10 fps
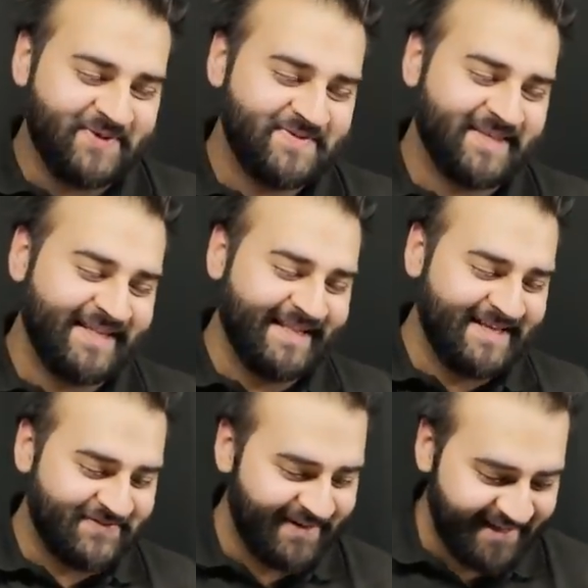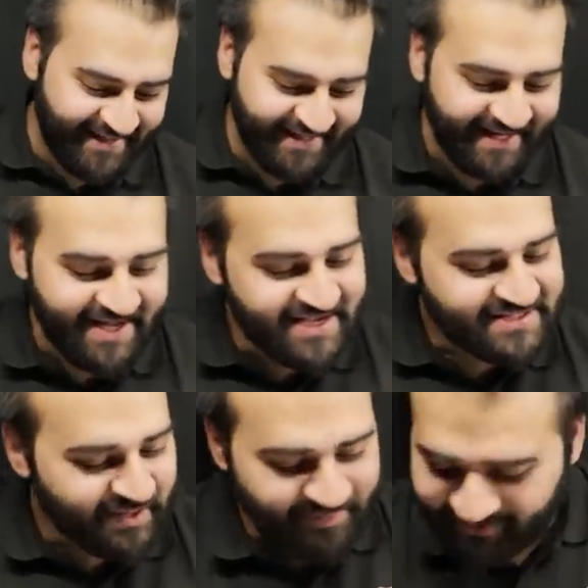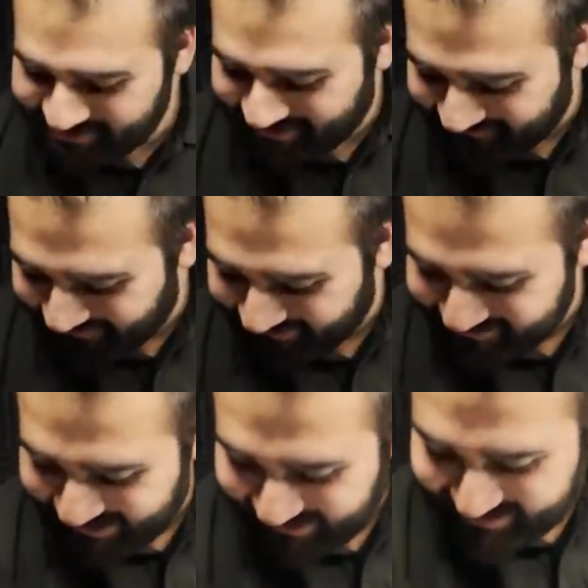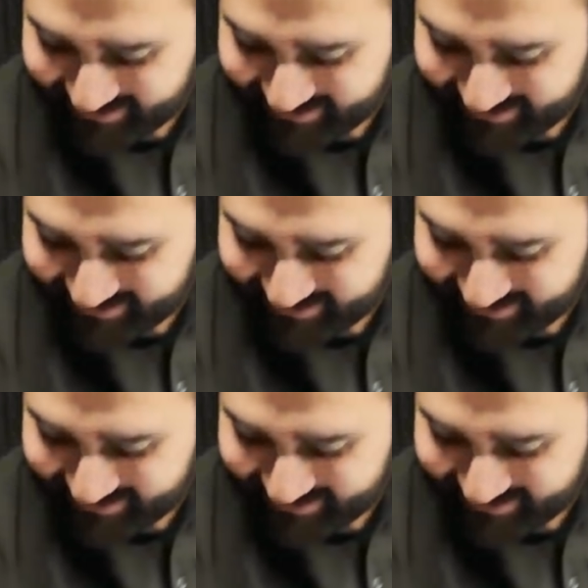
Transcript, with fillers: Wolves. Oh, I think yeah, that's yeah, really good. Yeah. So Bjorn's got five attacks,